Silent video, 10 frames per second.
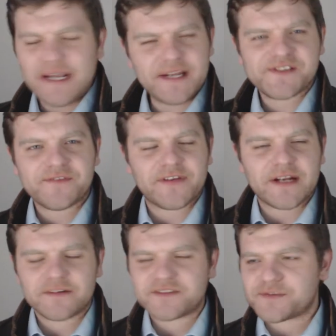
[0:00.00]
It's been in
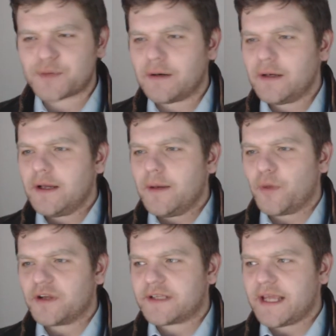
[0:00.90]
something else as well,
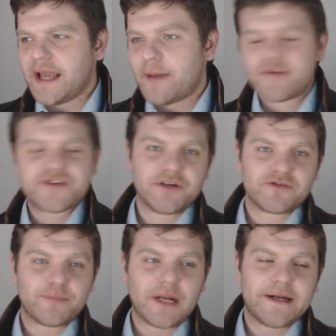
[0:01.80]
but the
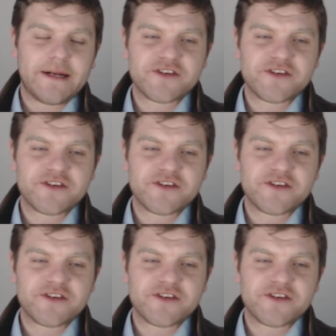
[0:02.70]
Emperor's Children